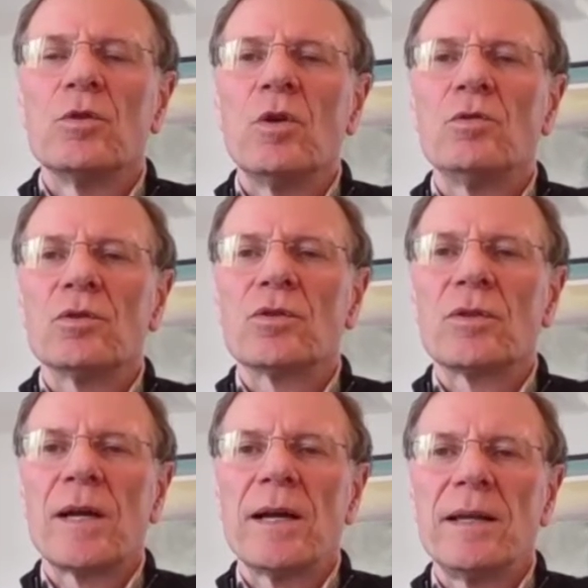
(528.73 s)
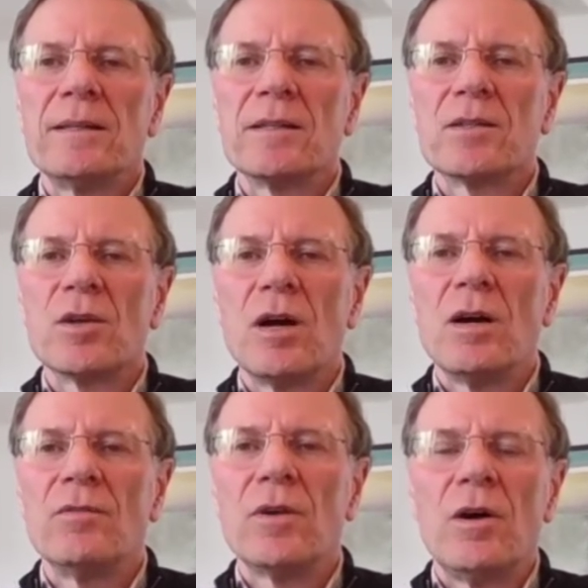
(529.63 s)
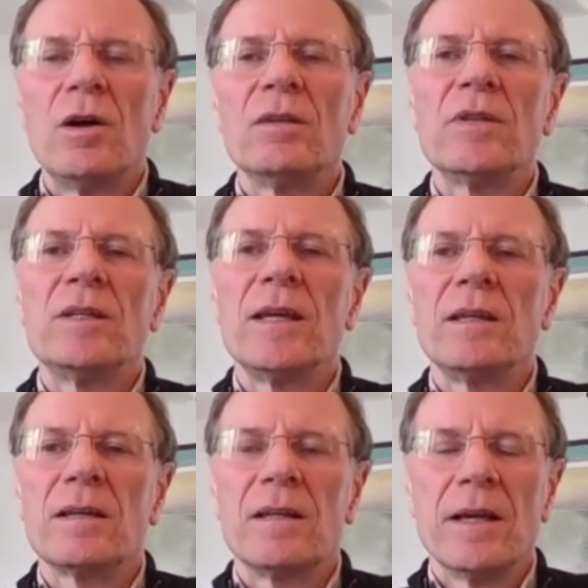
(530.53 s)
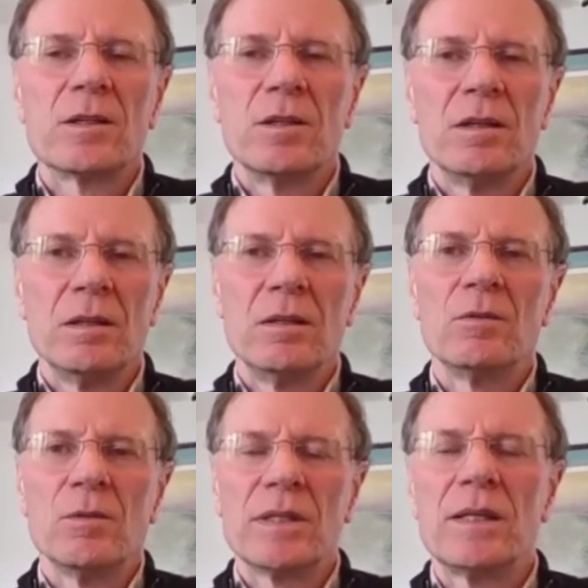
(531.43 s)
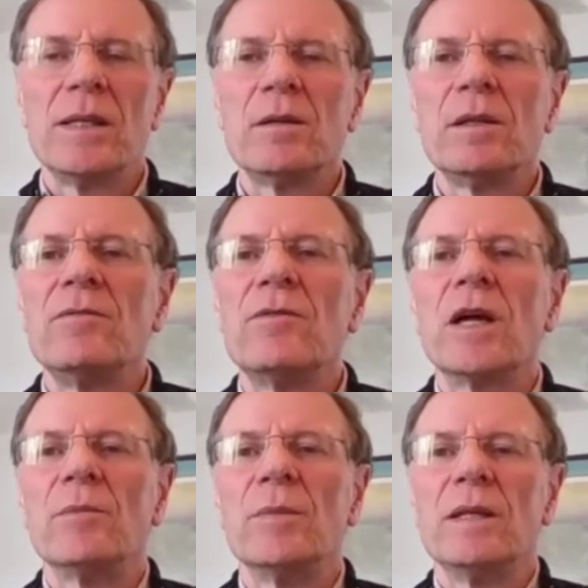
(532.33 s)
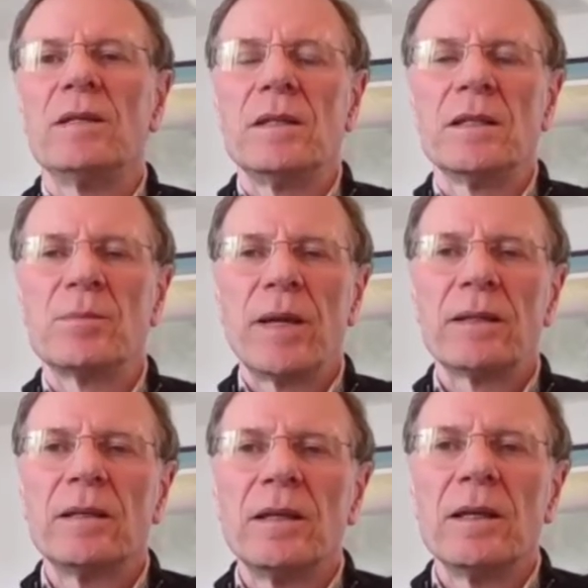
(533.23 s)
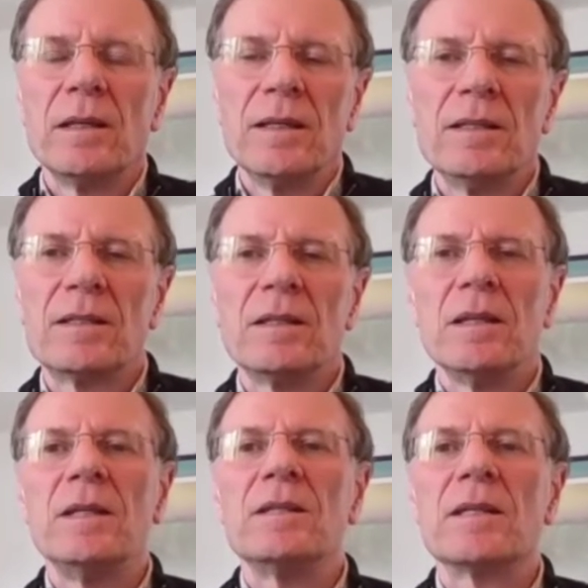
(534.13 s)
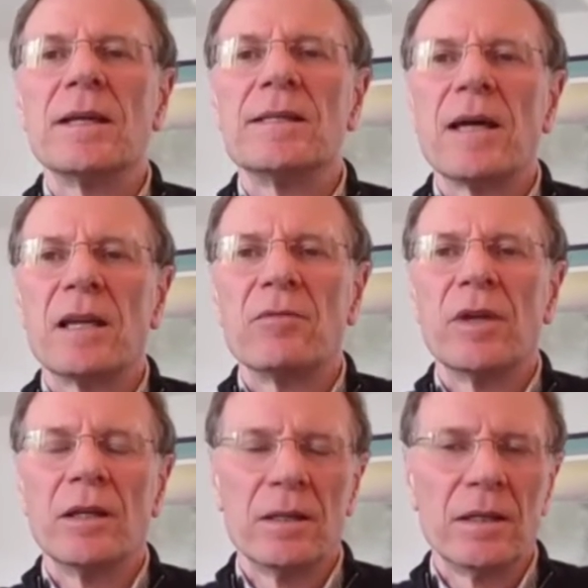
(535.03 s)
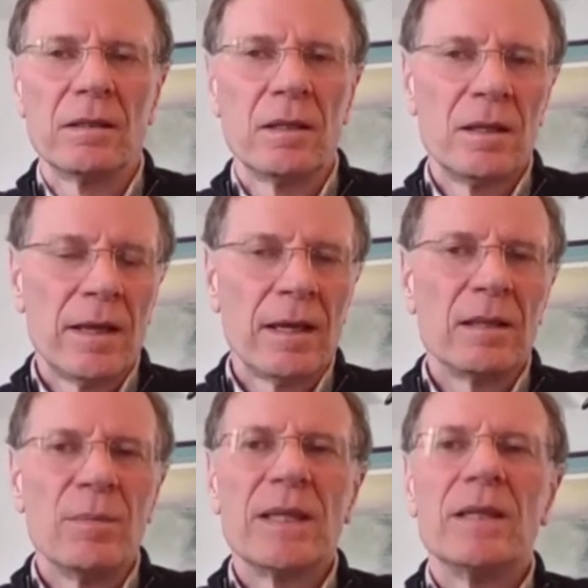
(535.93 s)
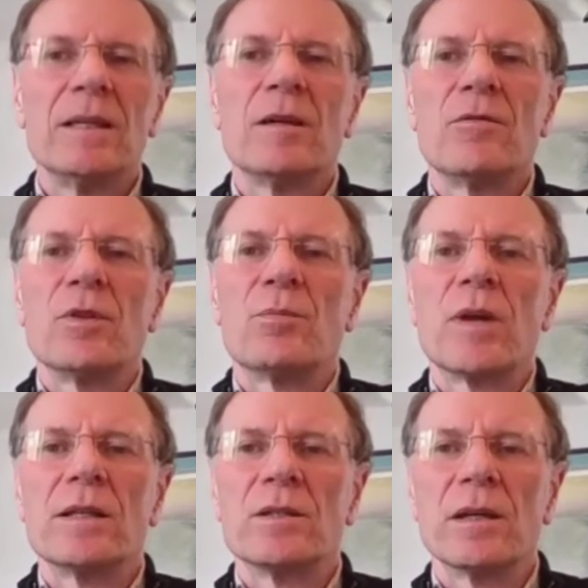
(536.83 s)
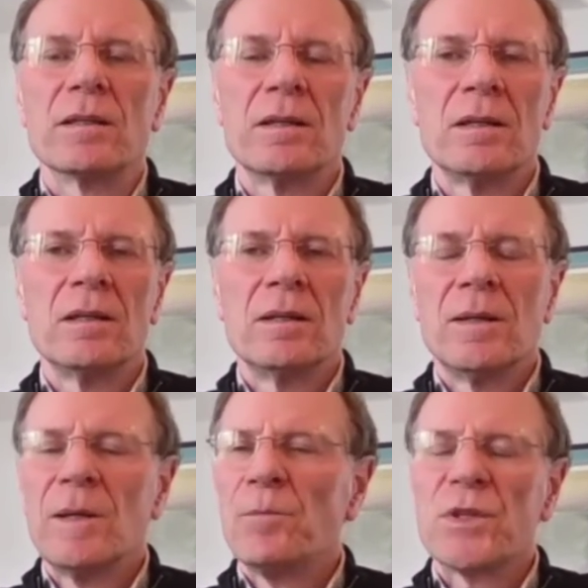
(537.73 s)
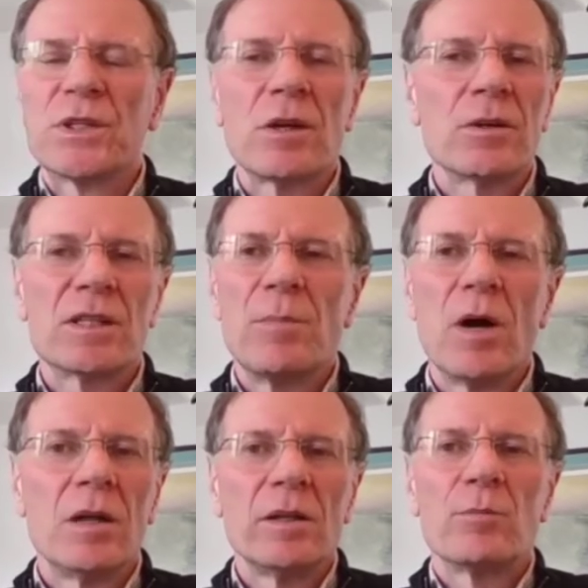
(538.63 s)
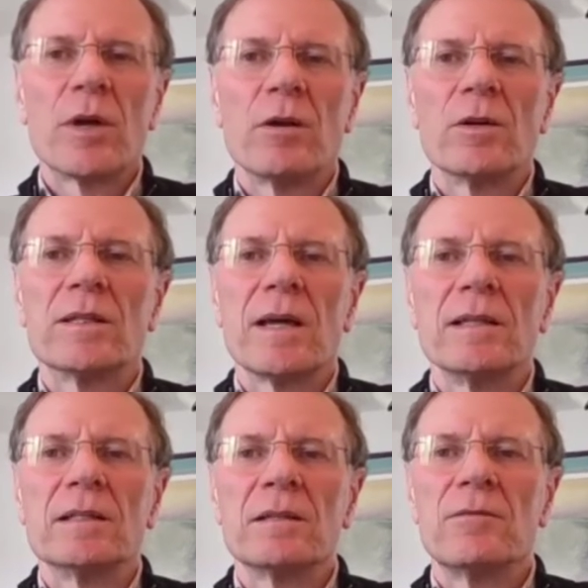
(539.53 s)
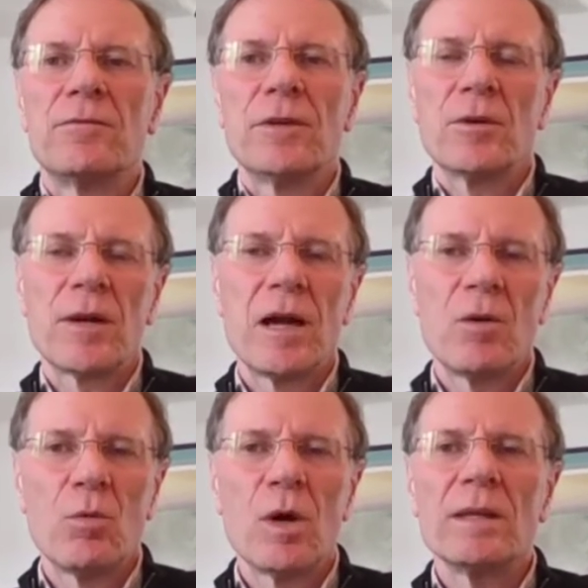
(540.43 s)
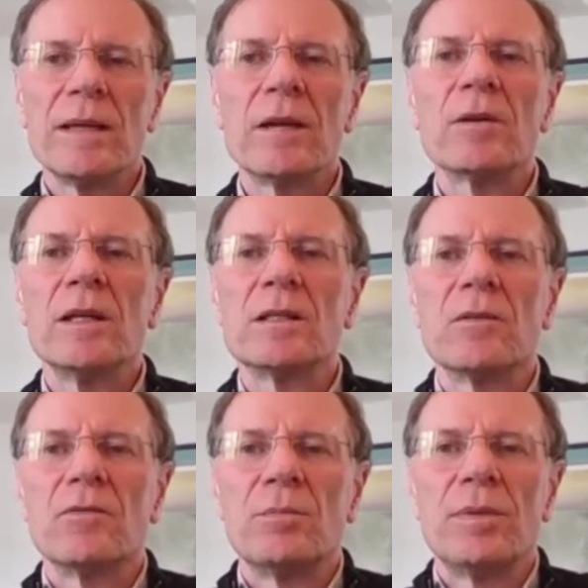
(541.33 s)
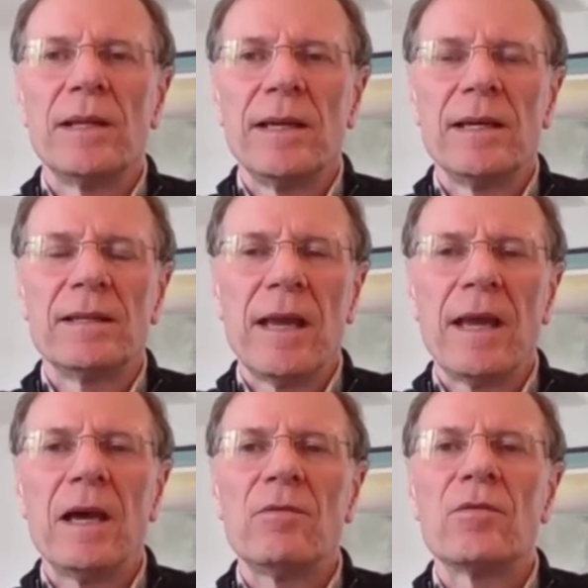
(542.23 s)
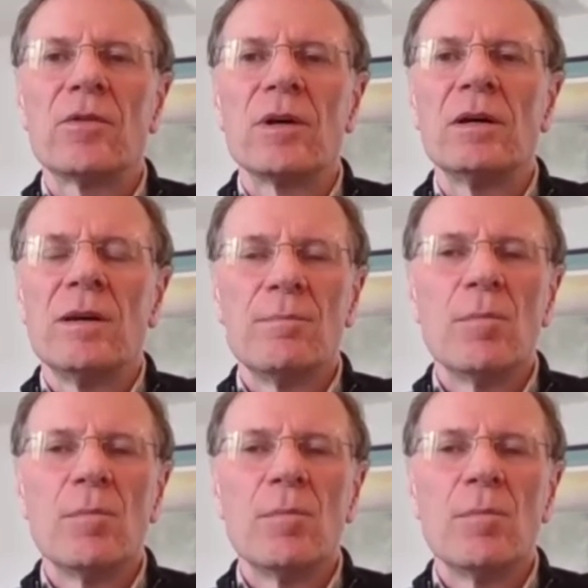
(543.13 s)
don't try to solve all of the data collection into a single environment and expect to get instant insights out of it at the beginning of the project. Start small and prioritize. Figure out what areas of the plant have the